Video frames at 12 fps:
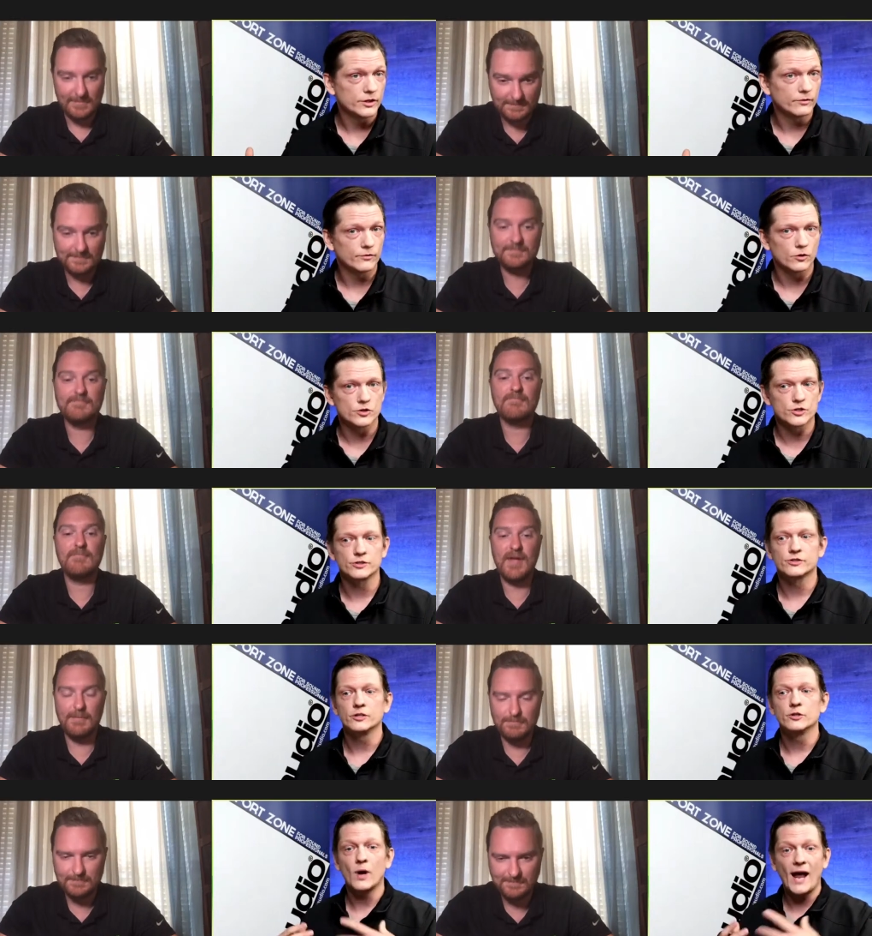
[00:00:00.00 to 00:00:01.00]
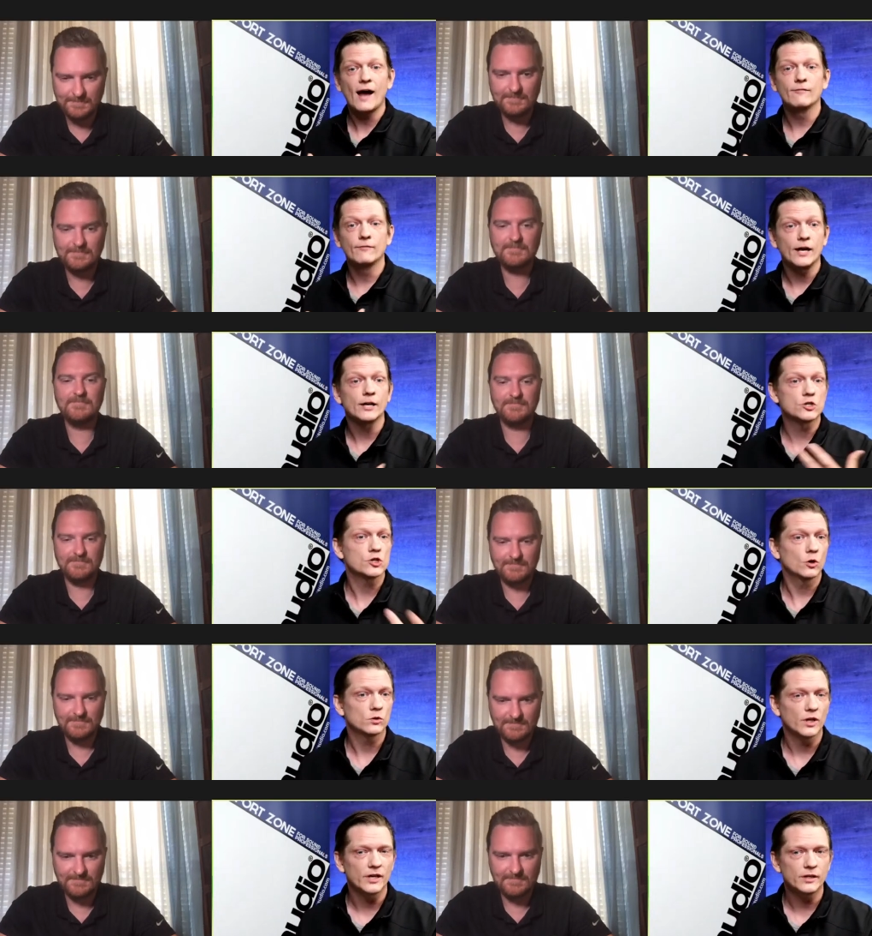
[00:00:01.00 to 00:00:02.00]
Speaker 1: versions and you yep. have a show
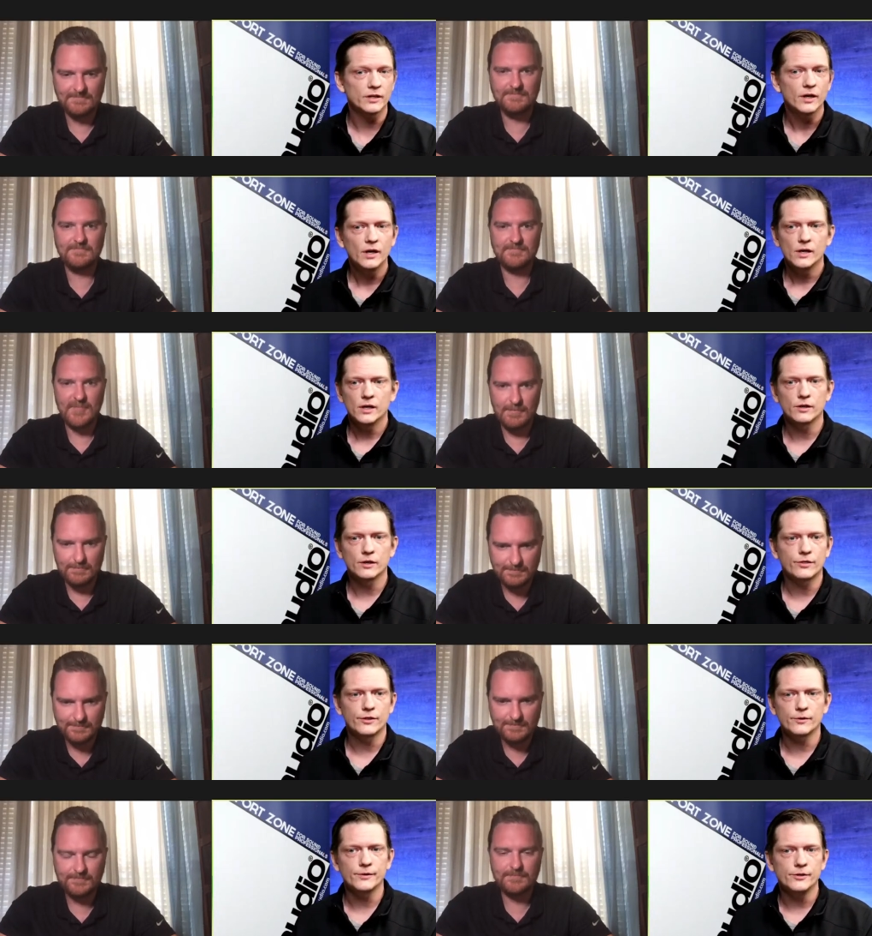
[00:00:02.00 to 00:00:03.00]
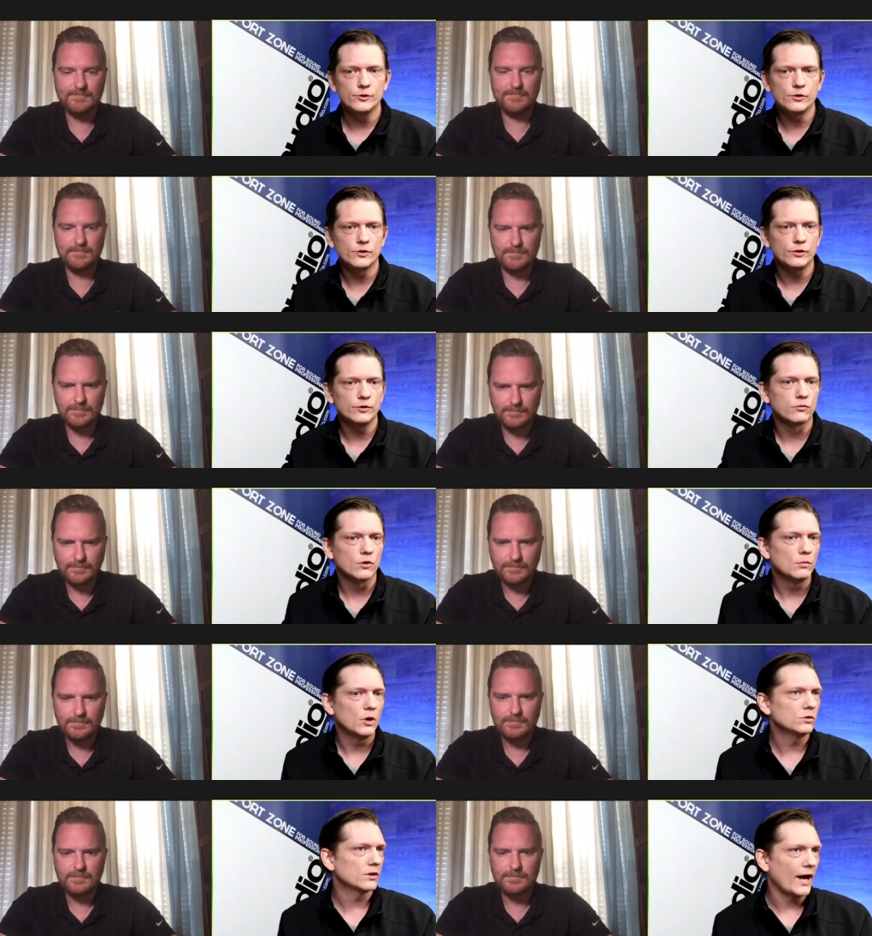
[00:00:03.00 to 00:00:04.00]
link in yep. theory you could
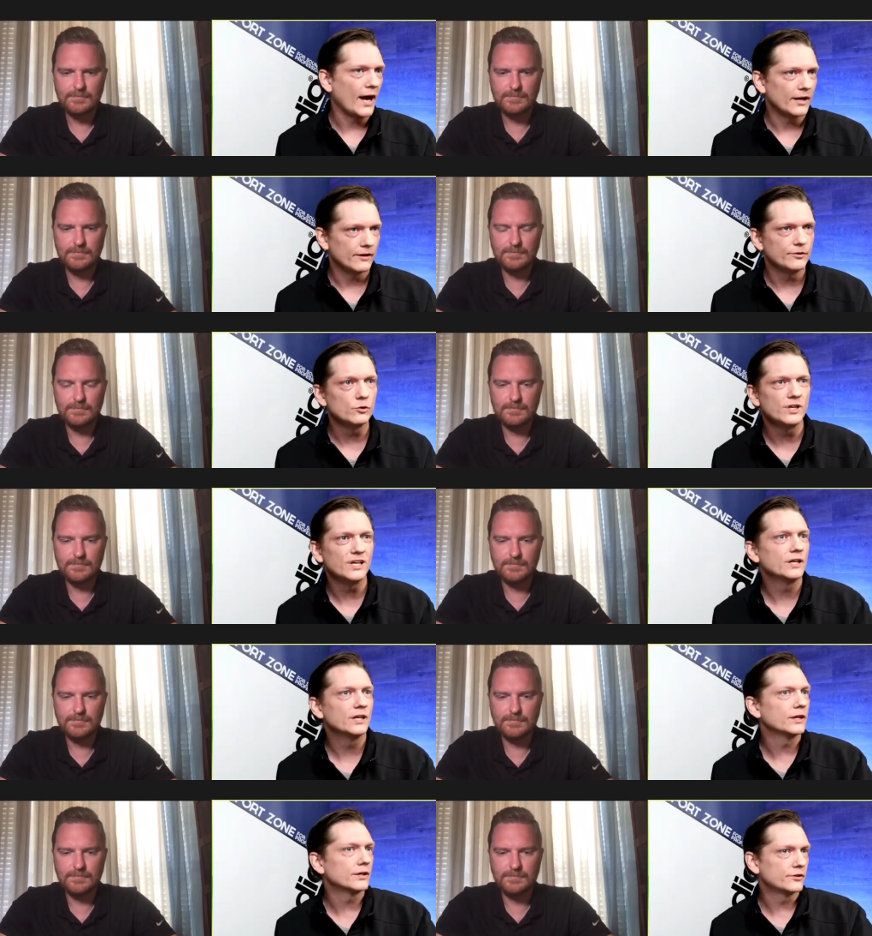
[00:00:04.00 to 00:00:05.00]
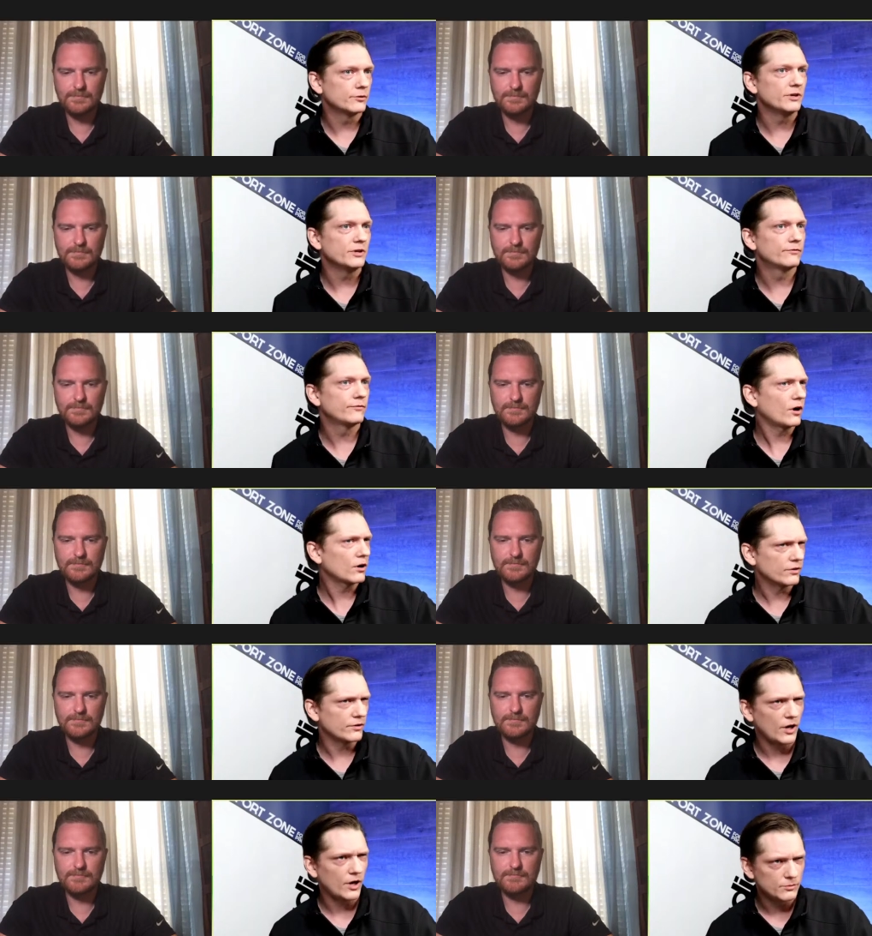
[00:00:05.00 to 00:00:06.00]
remote that if you needed it to be
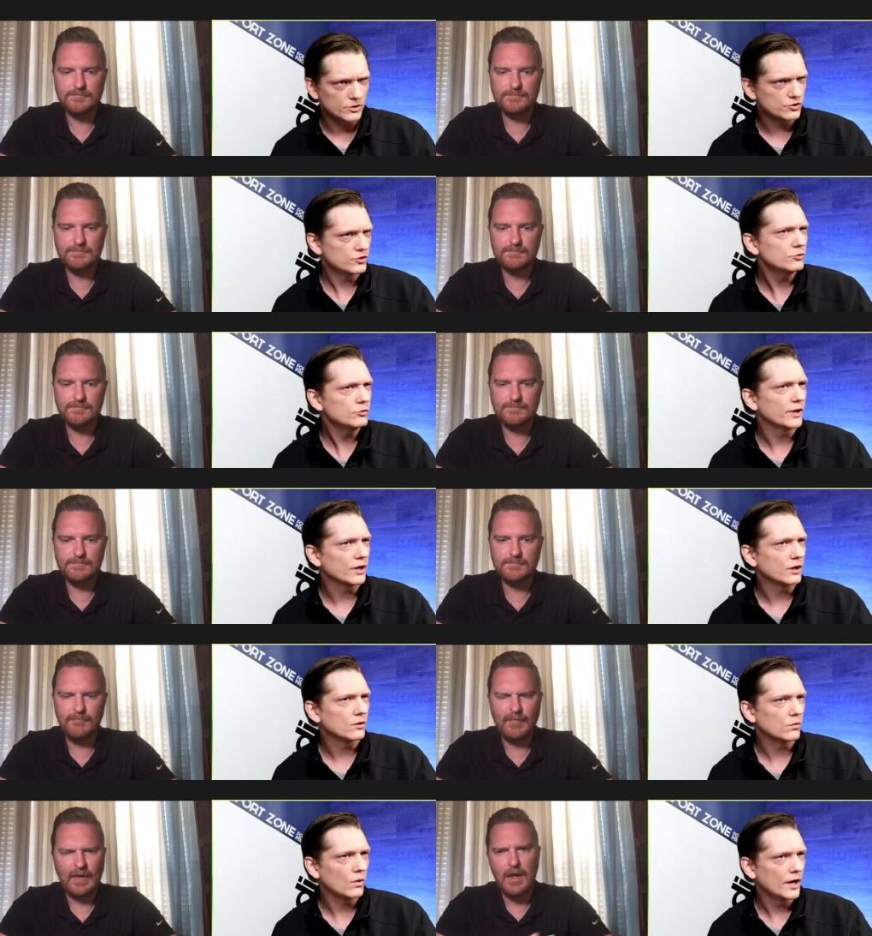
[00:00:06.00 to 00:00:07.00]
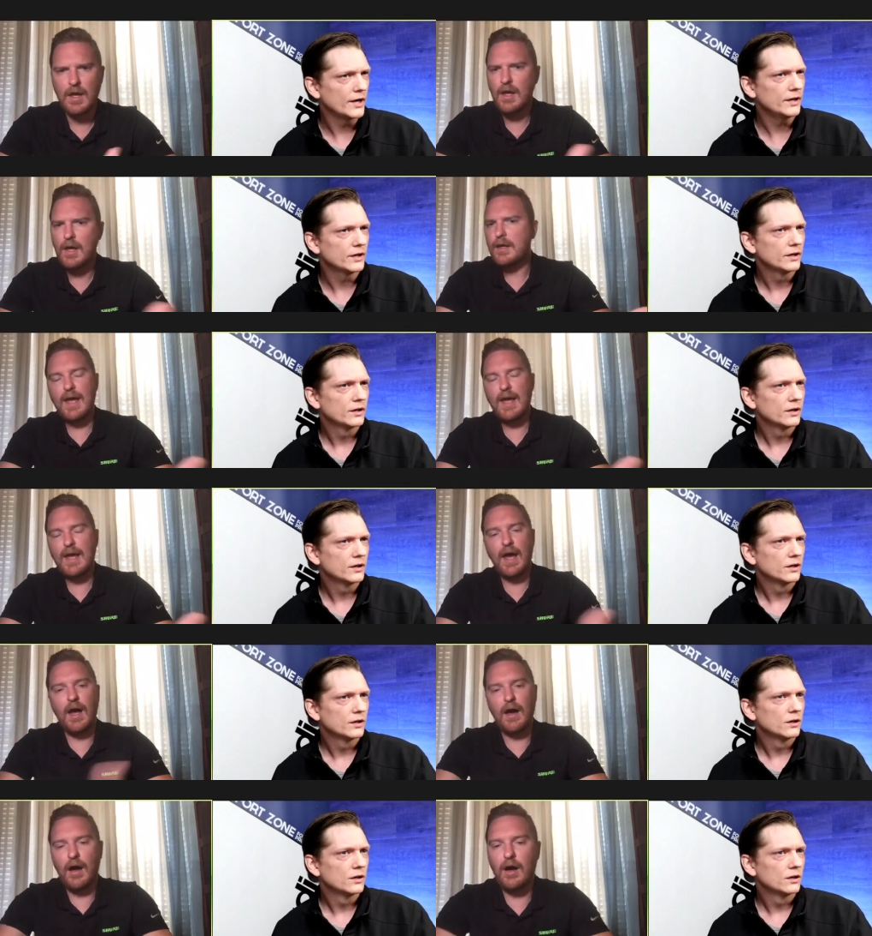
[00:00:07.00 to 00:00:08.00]
farther
Speaker 2: i'm assuming right
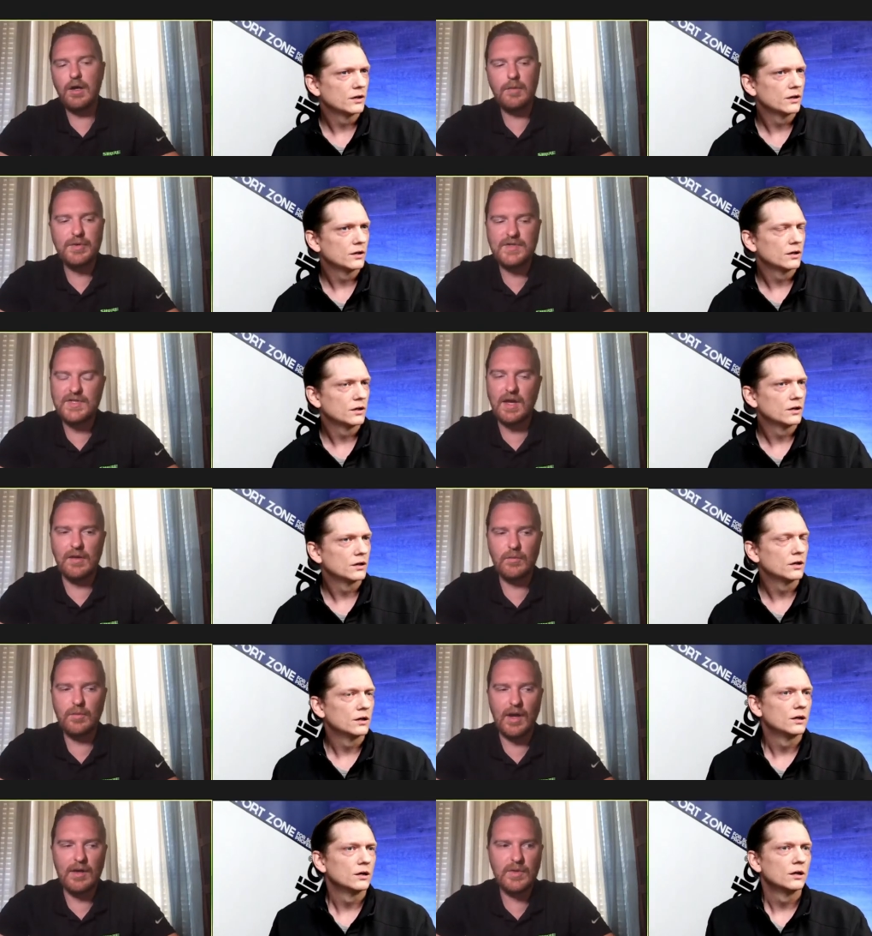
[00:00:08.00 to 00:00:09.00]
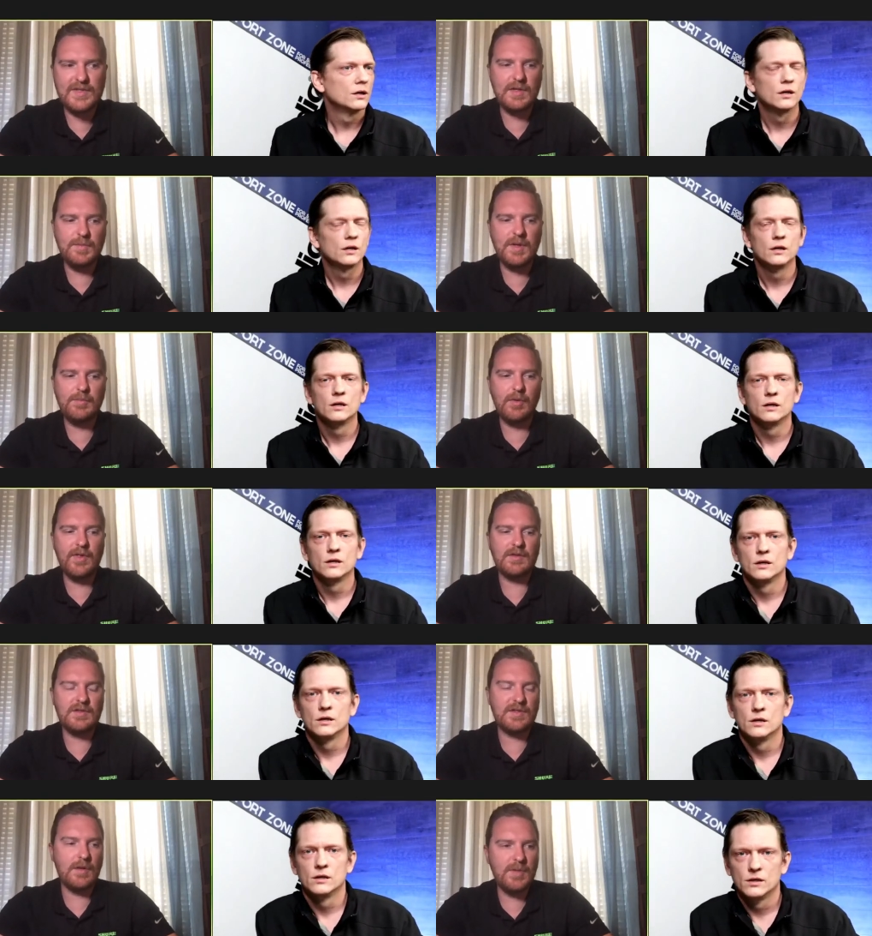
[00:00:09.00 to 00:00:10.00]
yeah, 100%, right? We see people
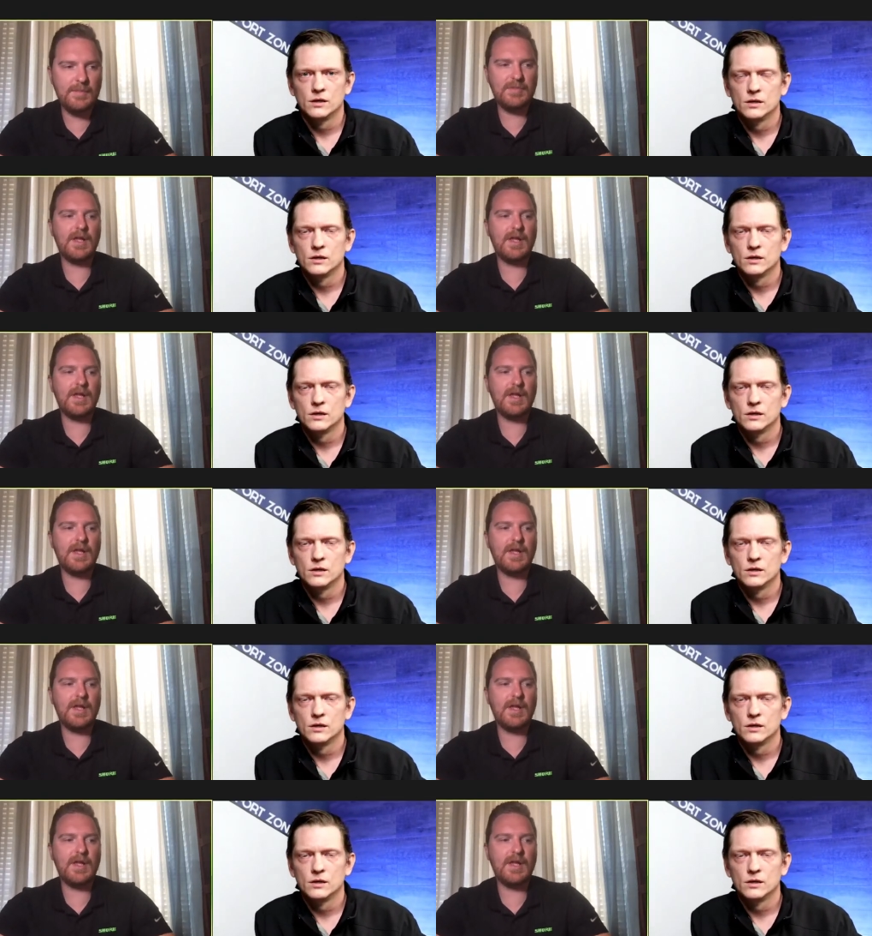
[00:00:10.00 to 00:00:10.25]
that some people